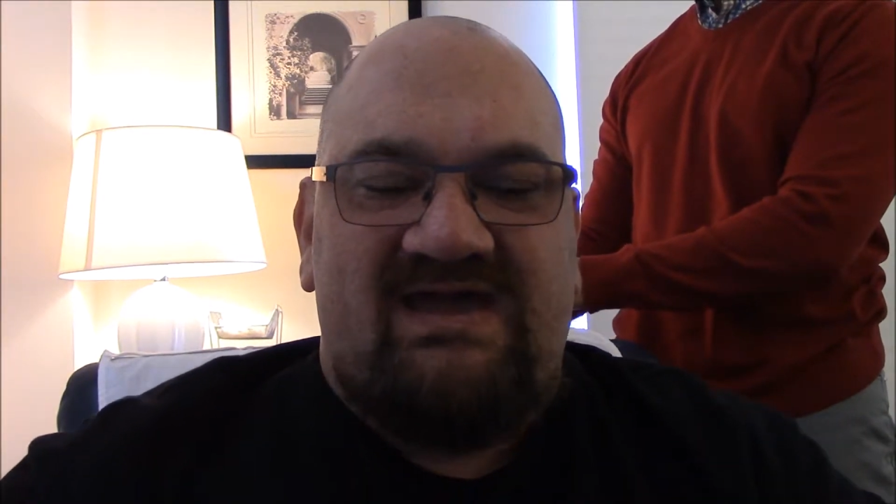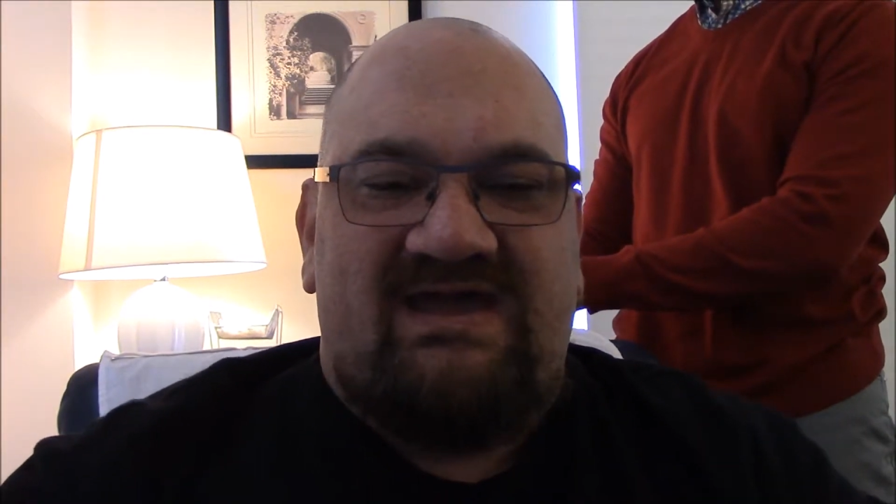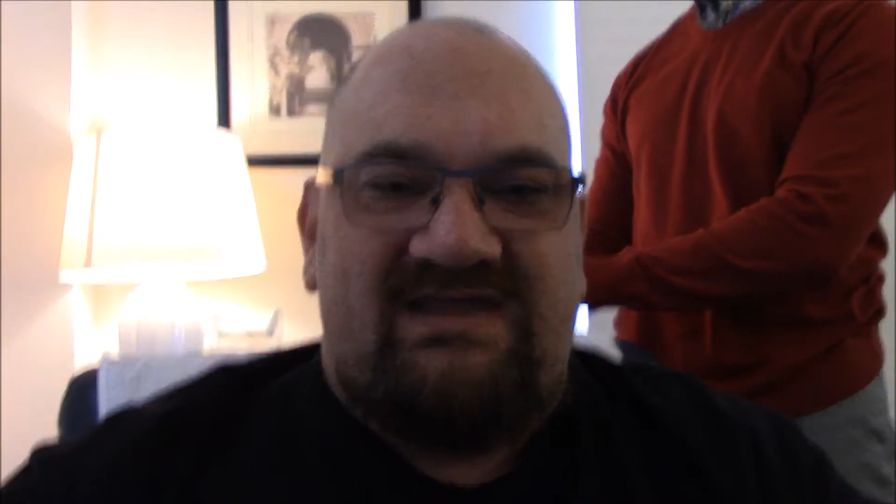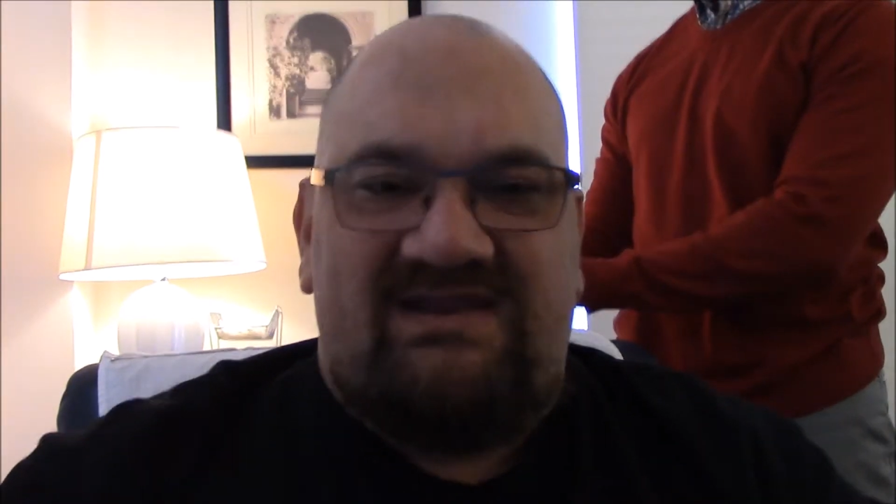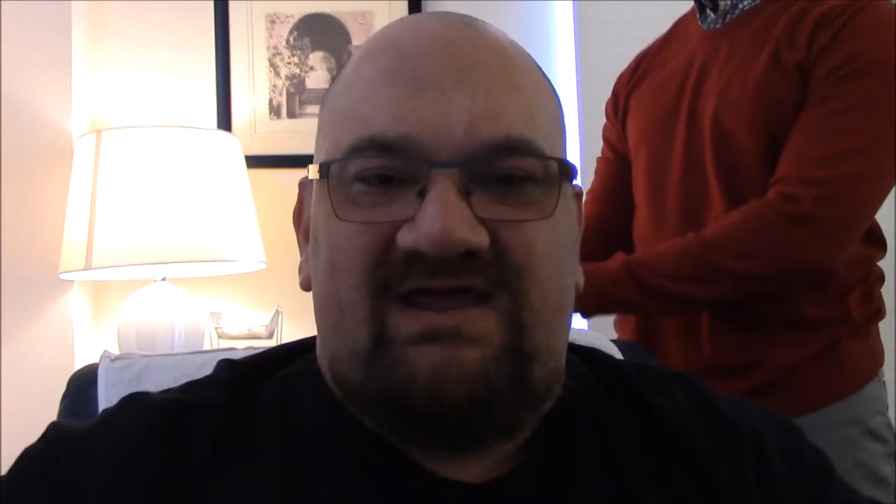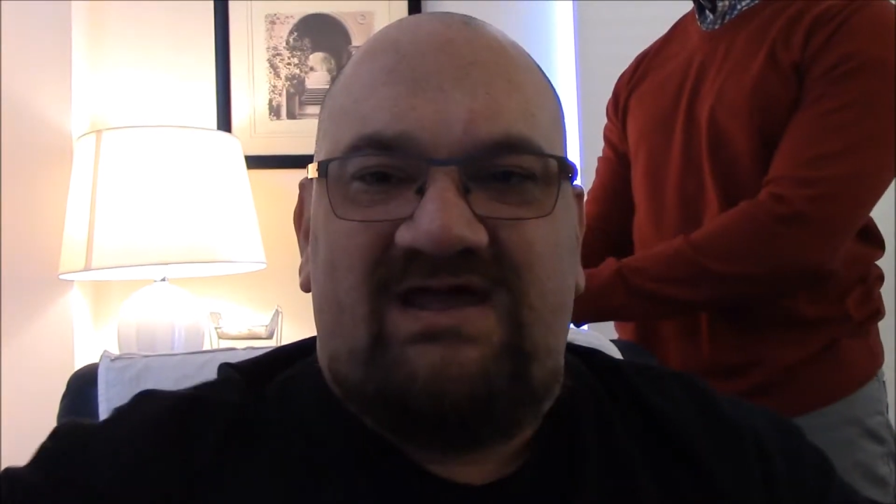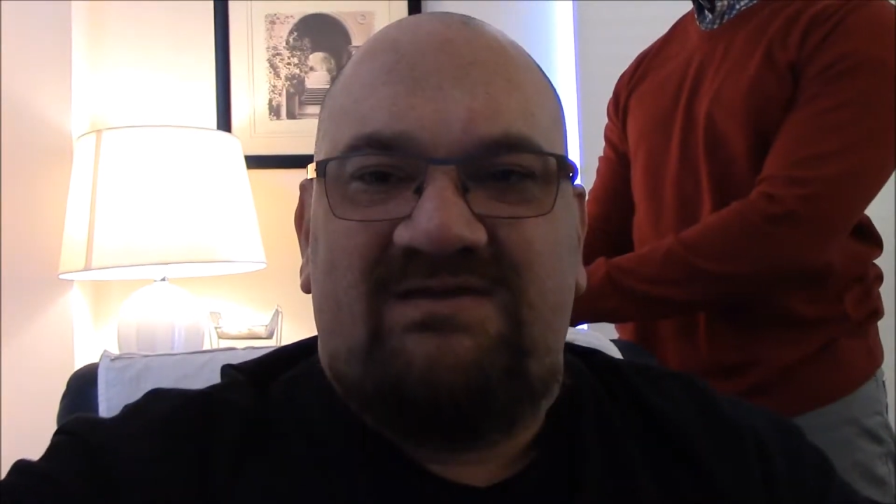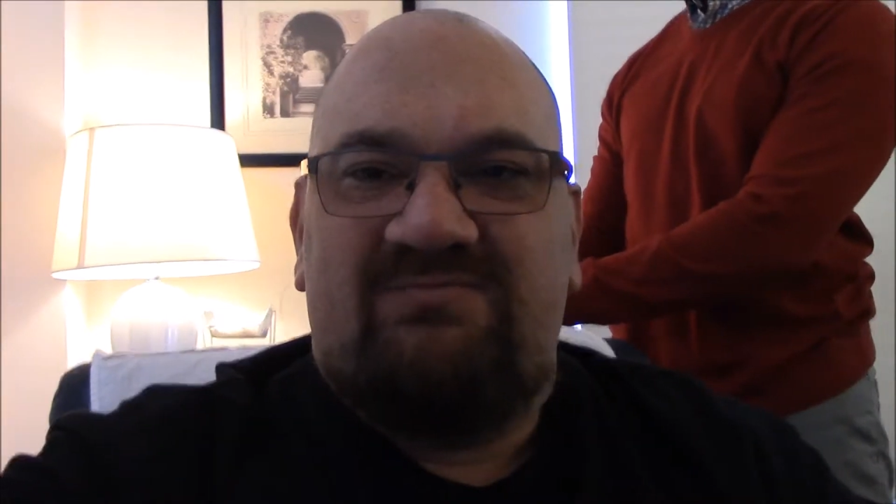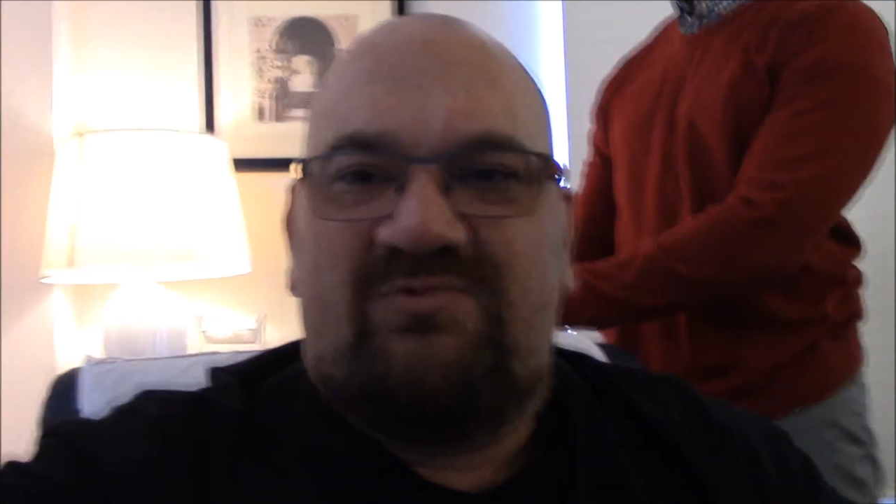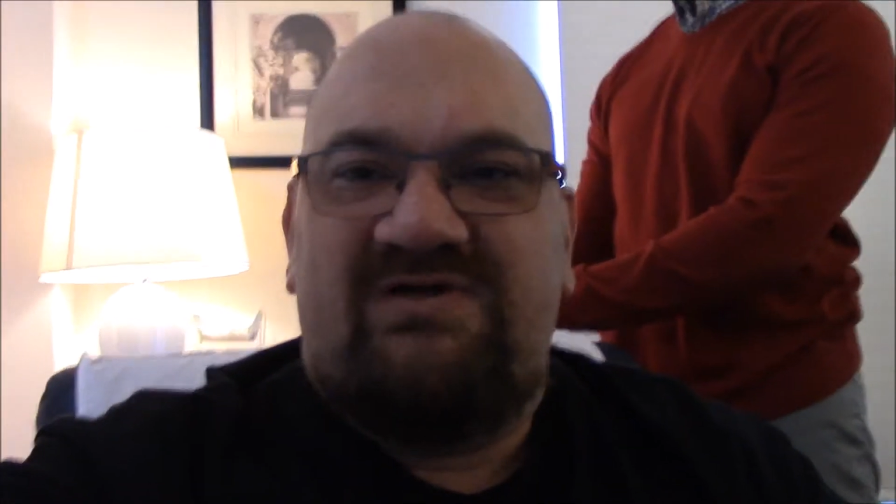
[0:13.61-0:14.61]
and
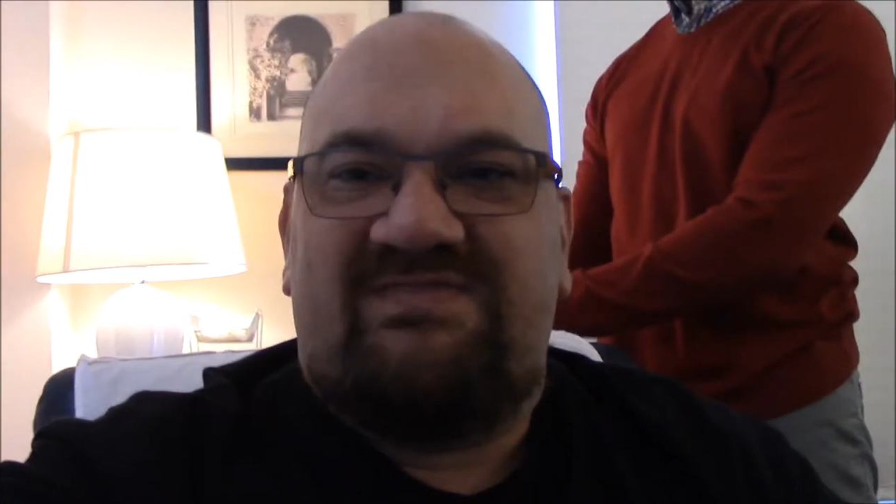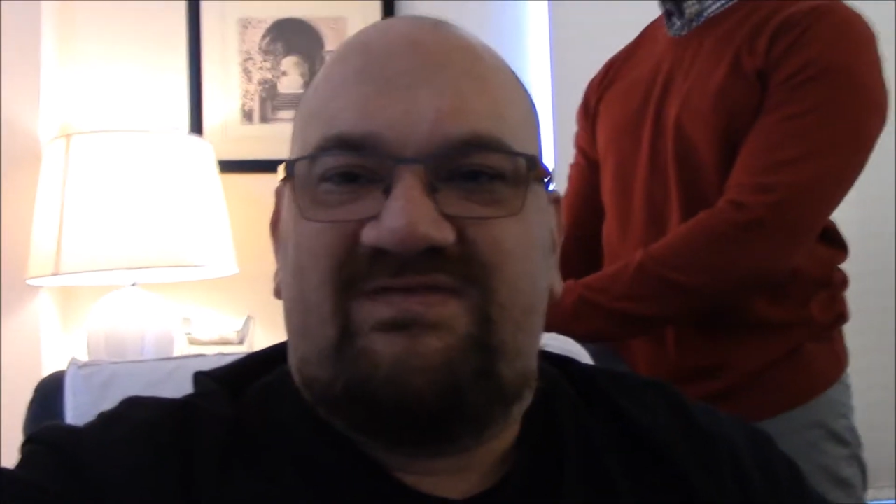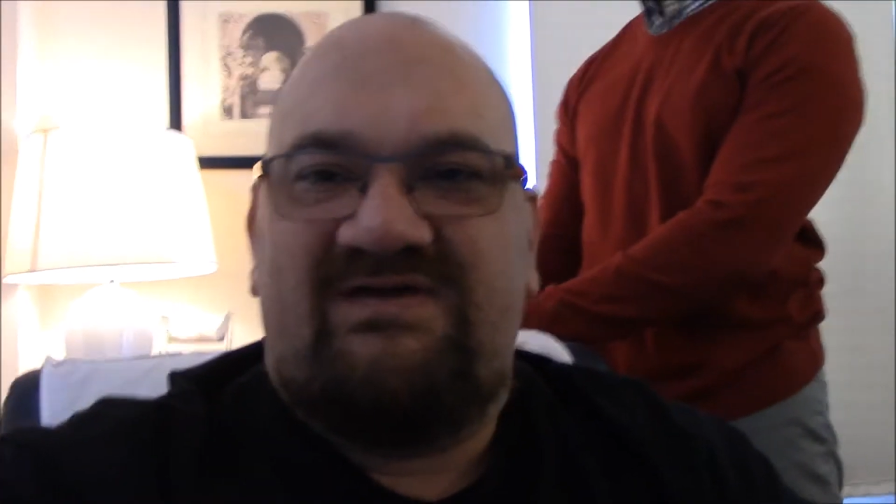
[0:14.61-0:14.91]
I'm with